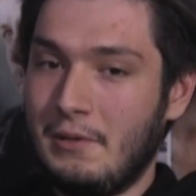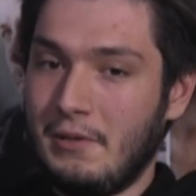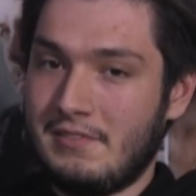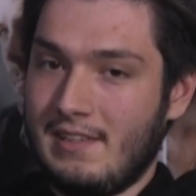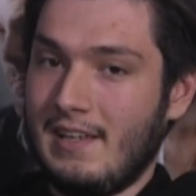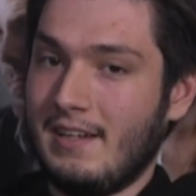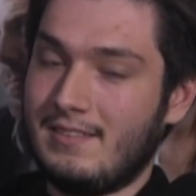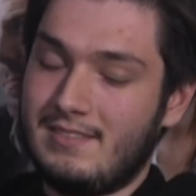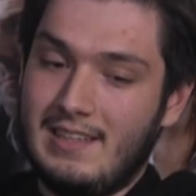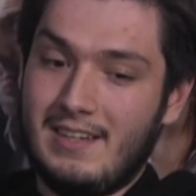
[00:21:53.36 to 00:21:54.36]
a girl lost her
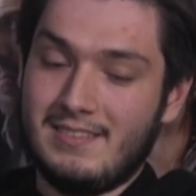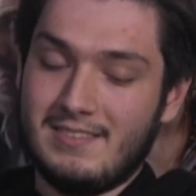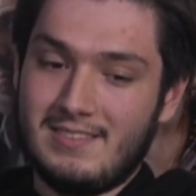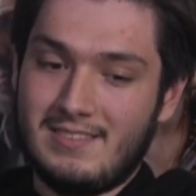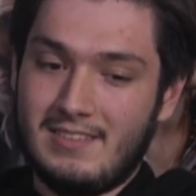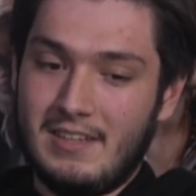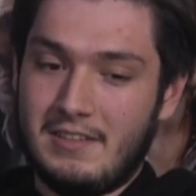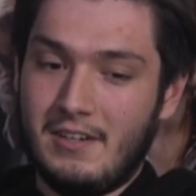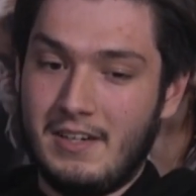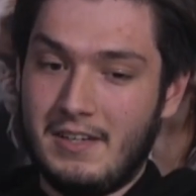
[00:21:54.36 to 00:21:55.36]
legs and
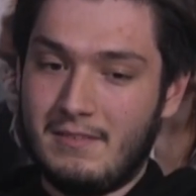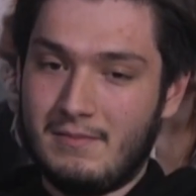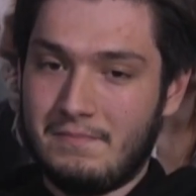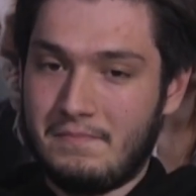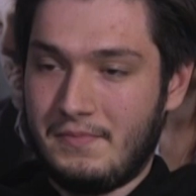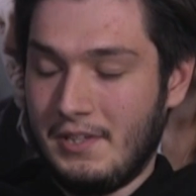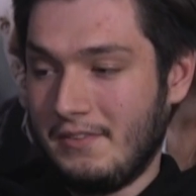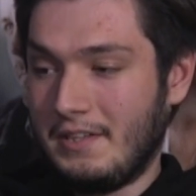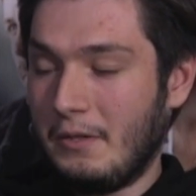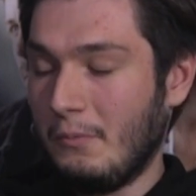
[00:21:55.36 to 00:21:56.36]
a guy
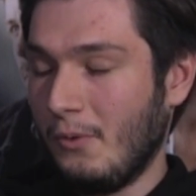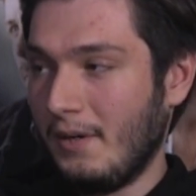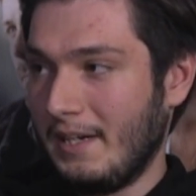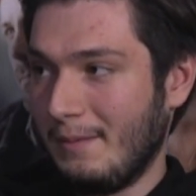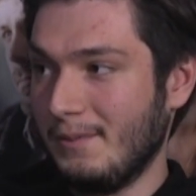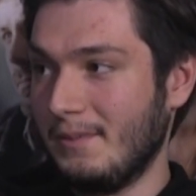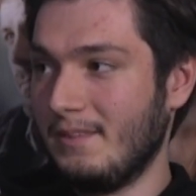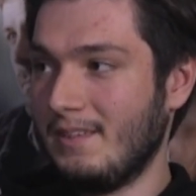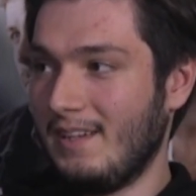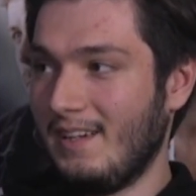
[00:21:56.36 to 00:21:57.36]
don't think can walk anymore.
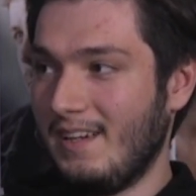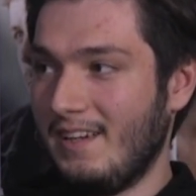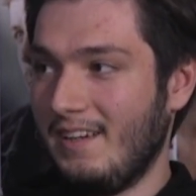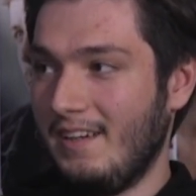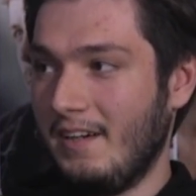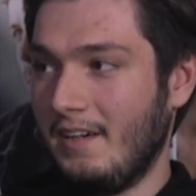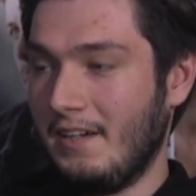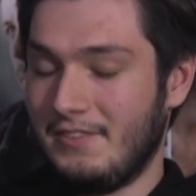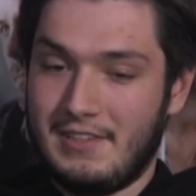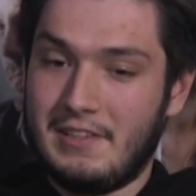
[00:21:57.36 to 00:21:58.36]

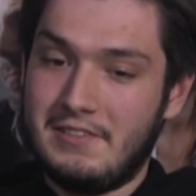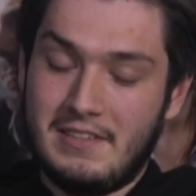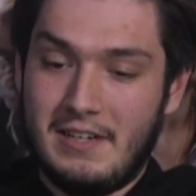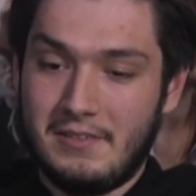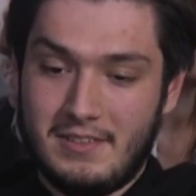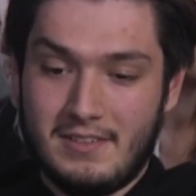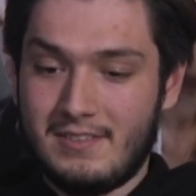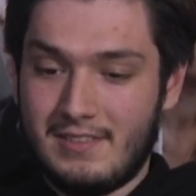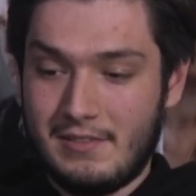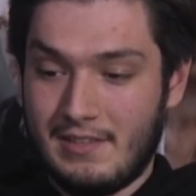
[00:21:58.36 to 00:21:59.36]
And so they closed it down,
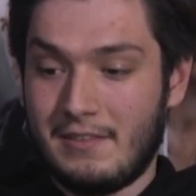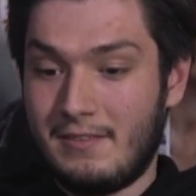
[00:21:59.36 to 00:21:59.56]
and it's